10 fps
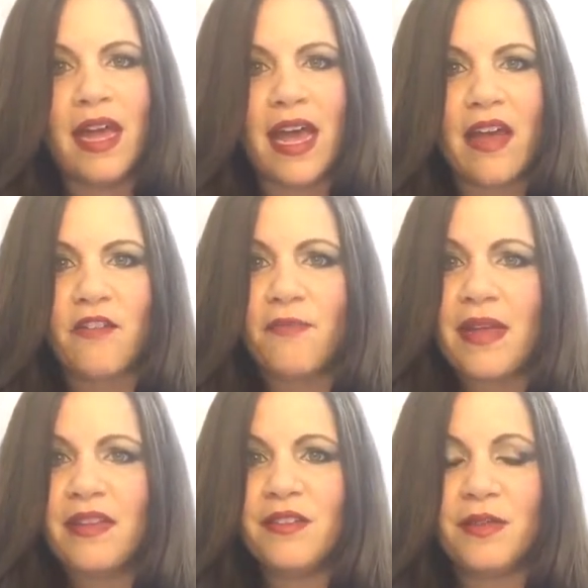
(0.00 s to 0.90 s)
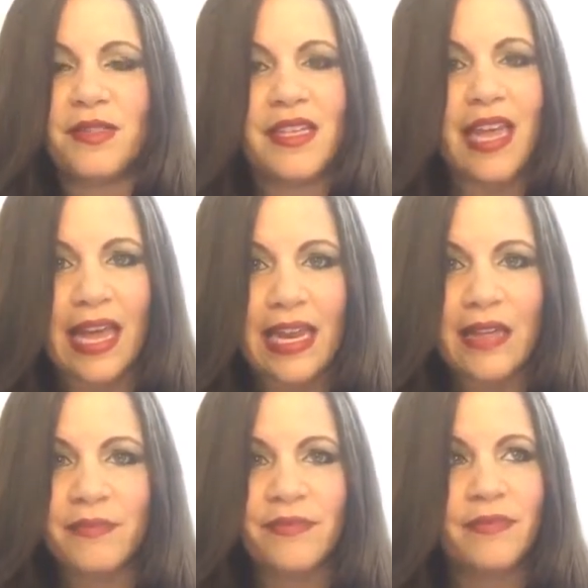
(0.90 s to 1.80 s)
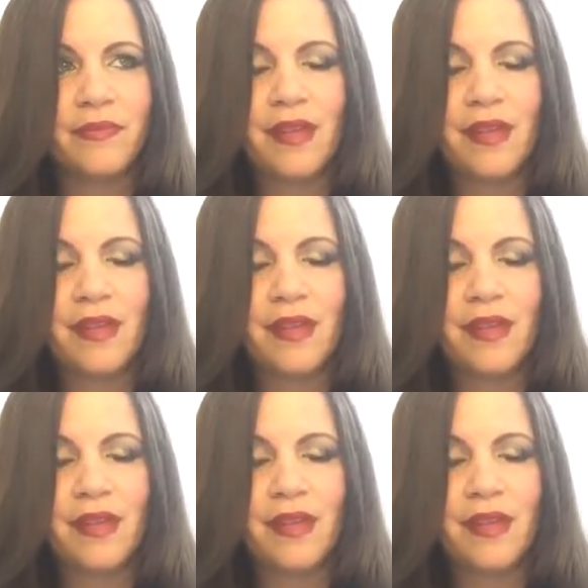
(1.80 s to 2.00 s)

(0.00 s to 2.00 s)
have been just getting,